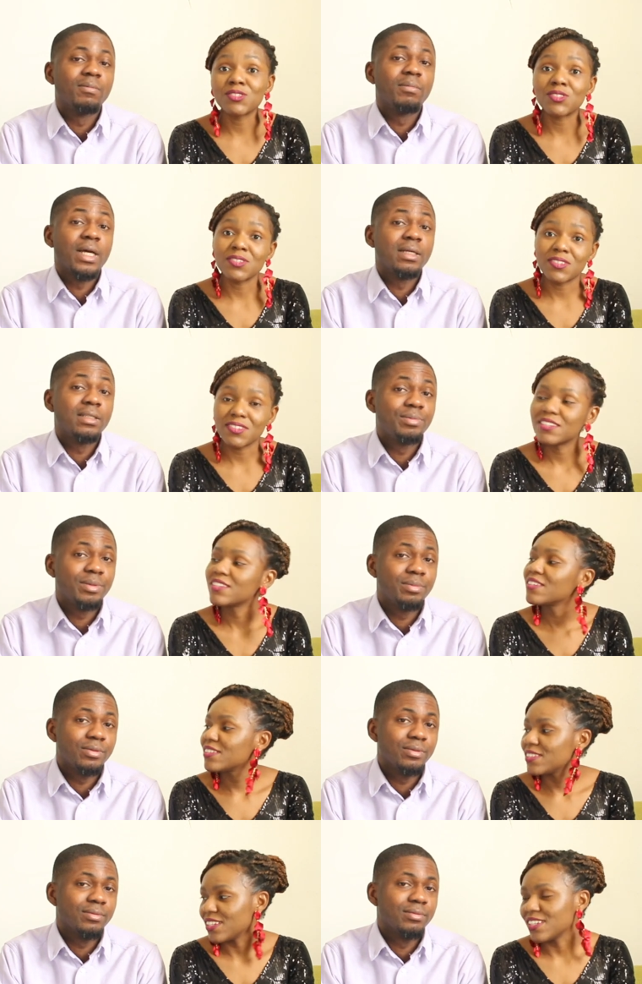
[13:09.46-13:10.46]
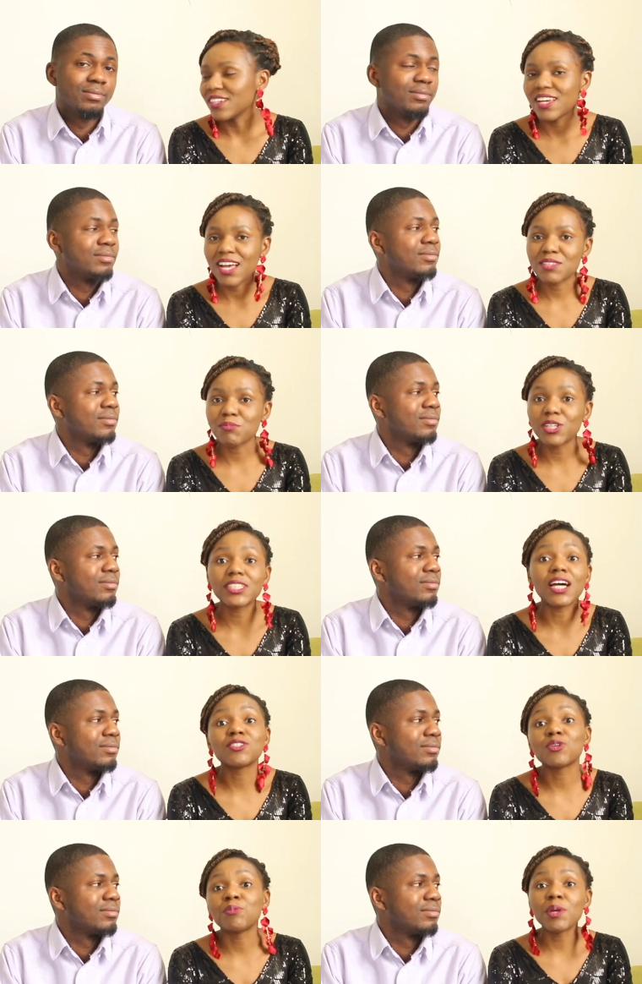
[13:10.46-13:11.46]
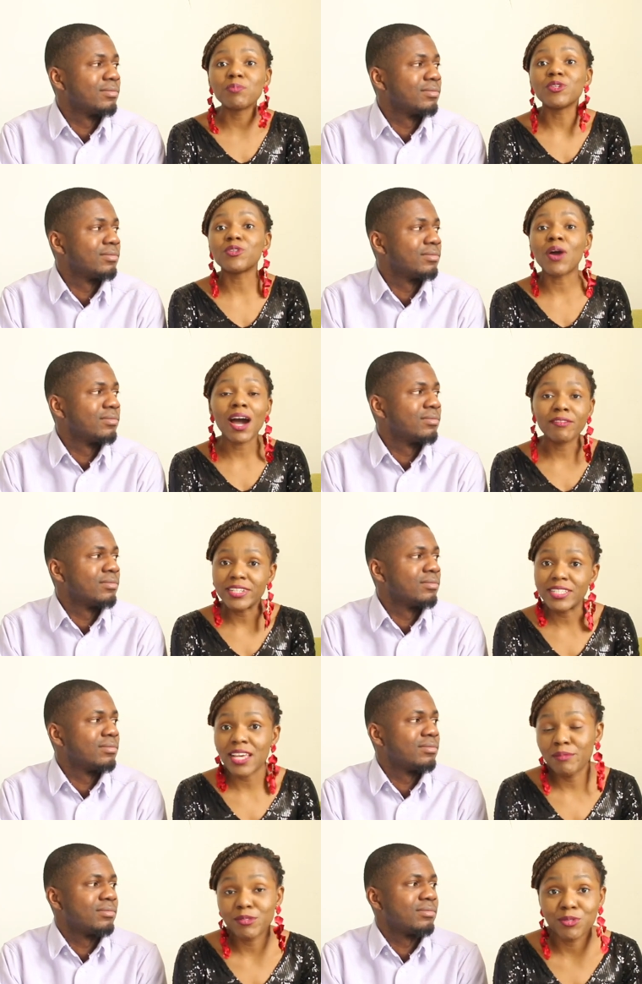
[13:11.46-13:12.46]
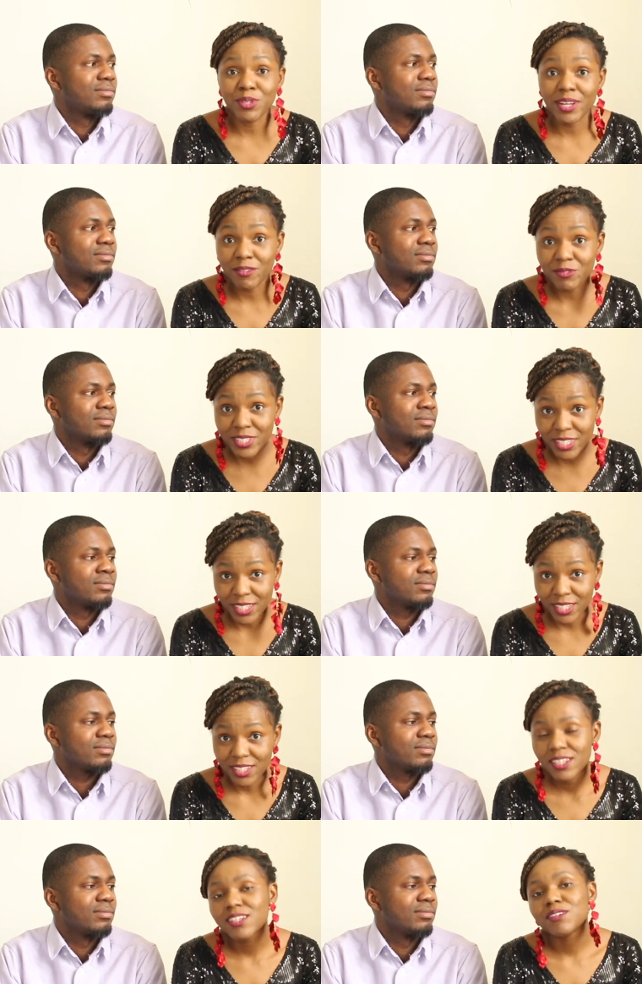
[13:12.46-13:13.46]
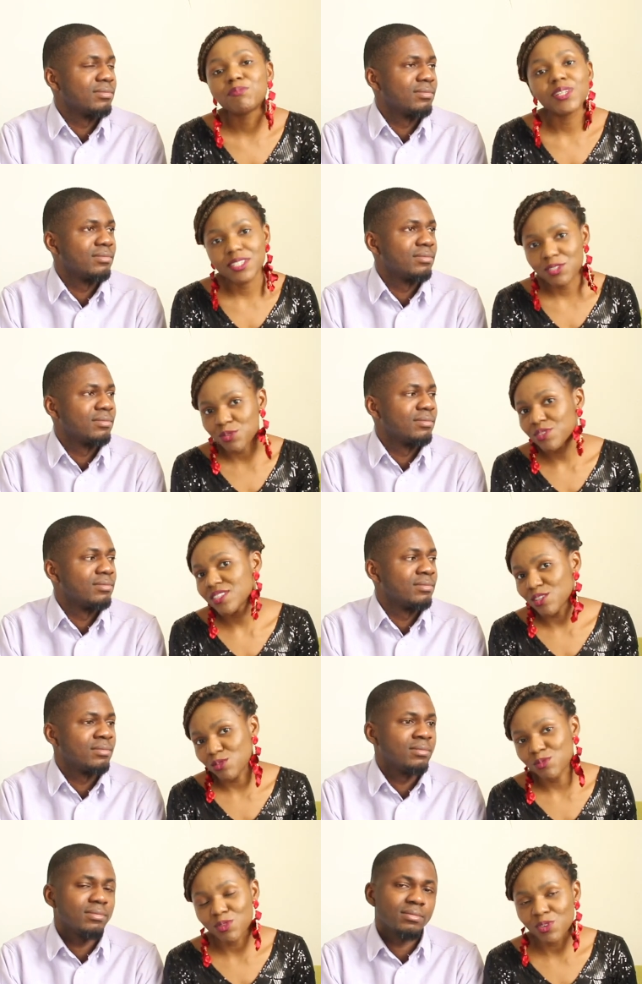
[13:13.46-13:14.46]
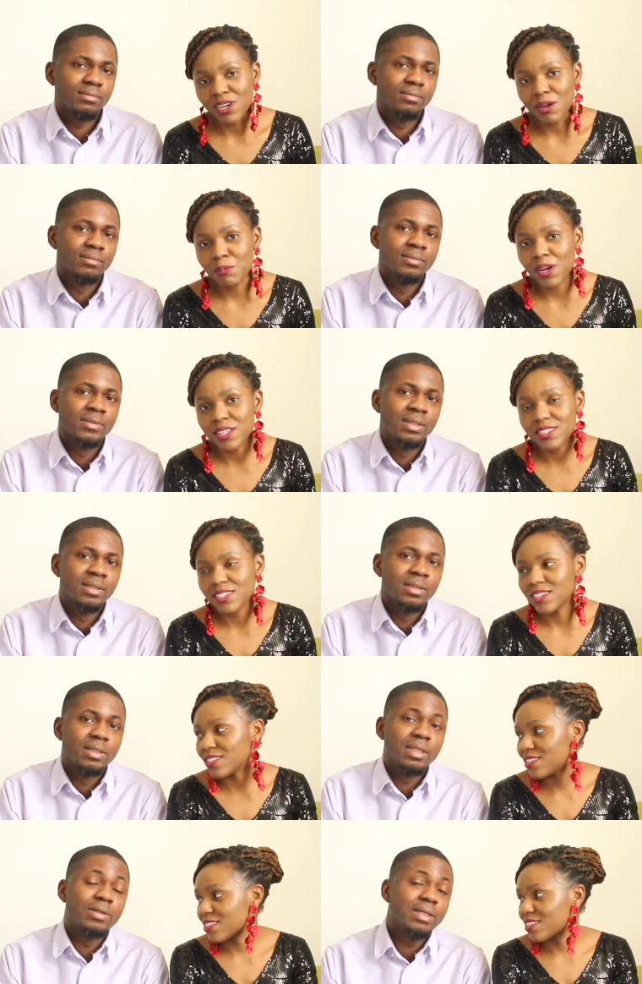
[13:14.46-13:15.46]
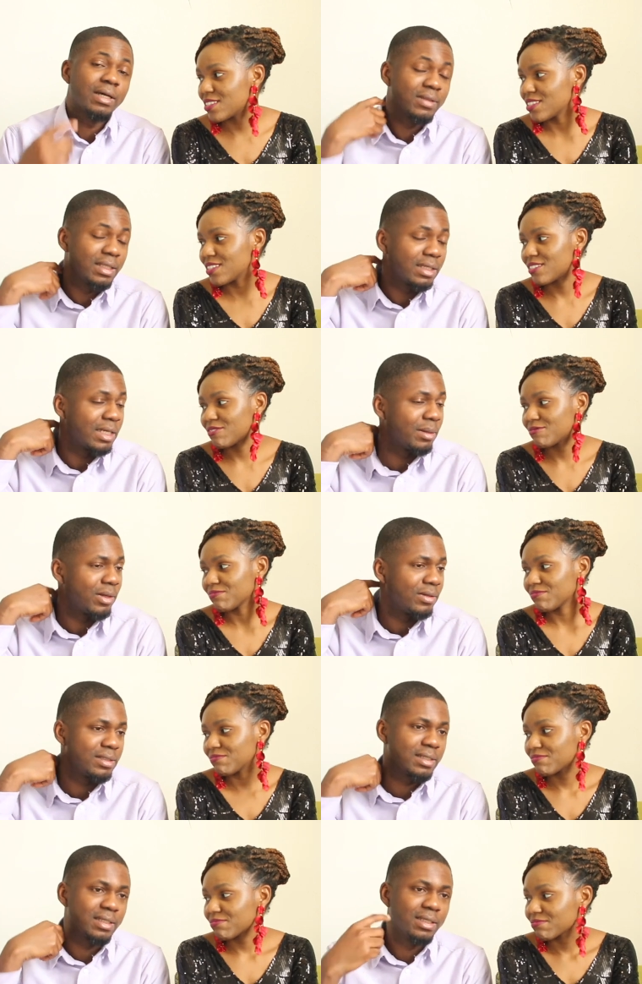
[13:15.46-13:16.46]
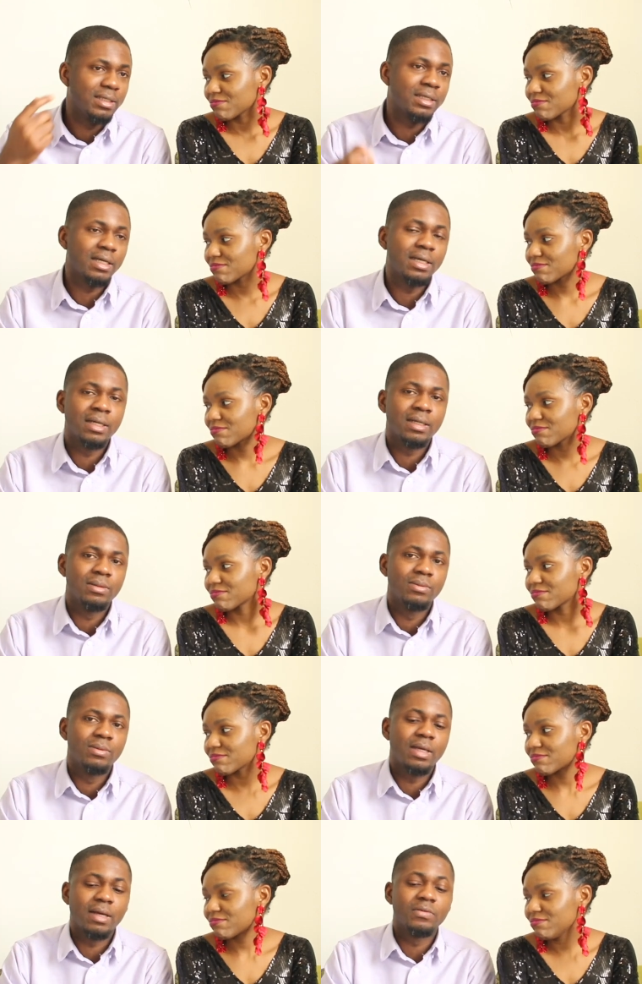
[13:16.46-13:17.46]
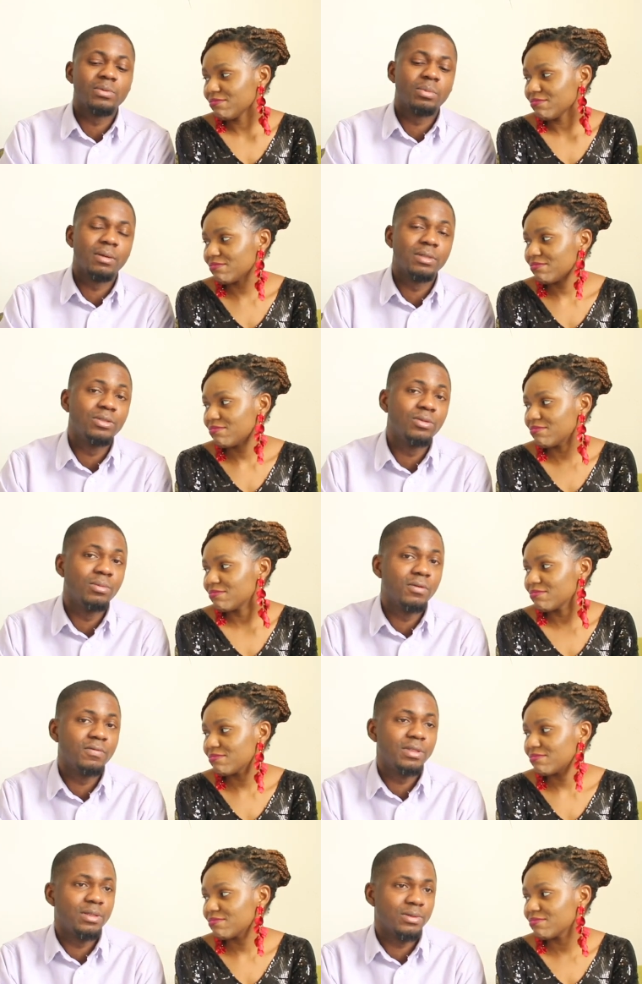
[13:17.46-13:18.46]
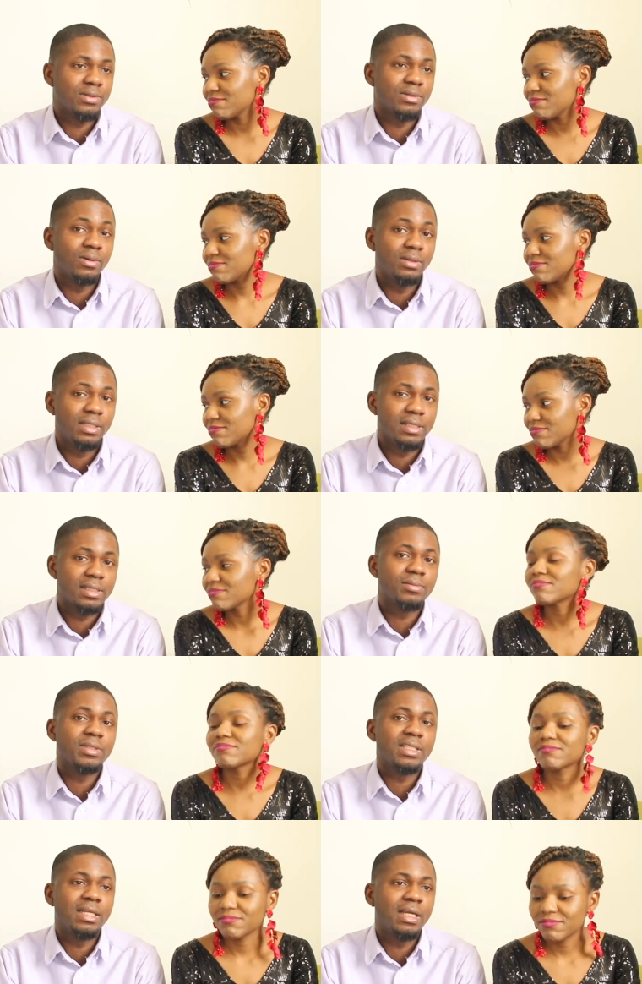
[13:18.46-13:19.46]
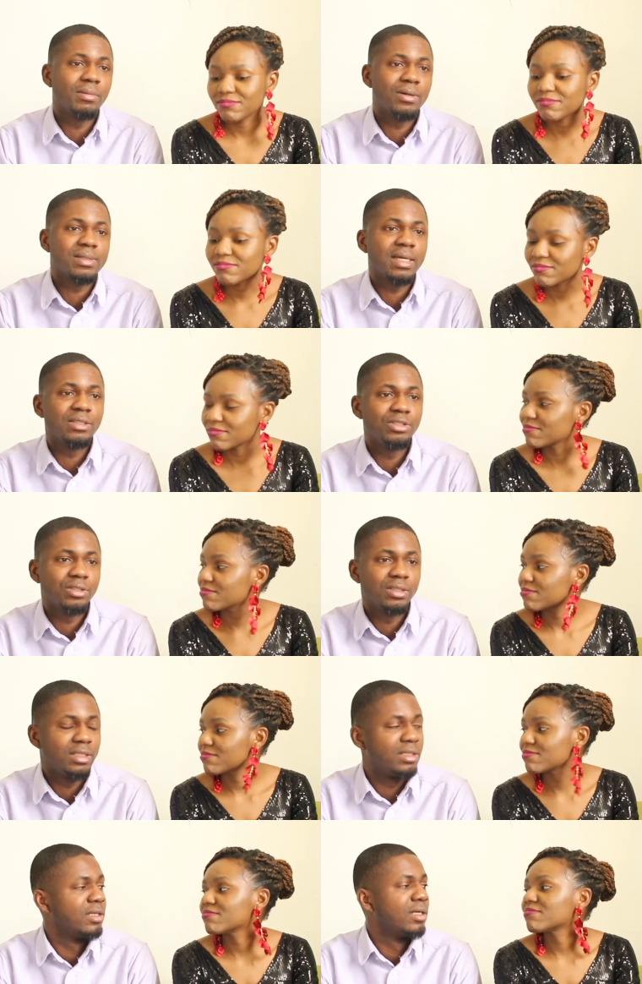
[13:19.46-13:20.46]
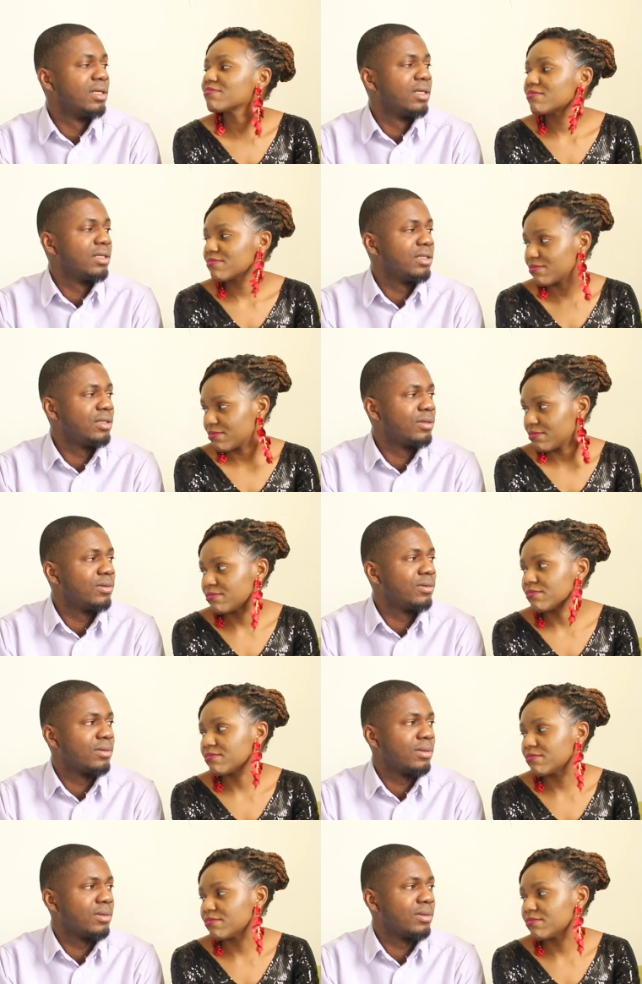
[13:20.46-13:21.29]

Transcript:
Speaker 1: for married to, people. Yeah, as much as oh, maybe you don't have the time to do it every day please don't stay too long apart.
Speaker 2: You know, now thinking about this, I think uh, we have to probably do more videos on this, especially about our journey you know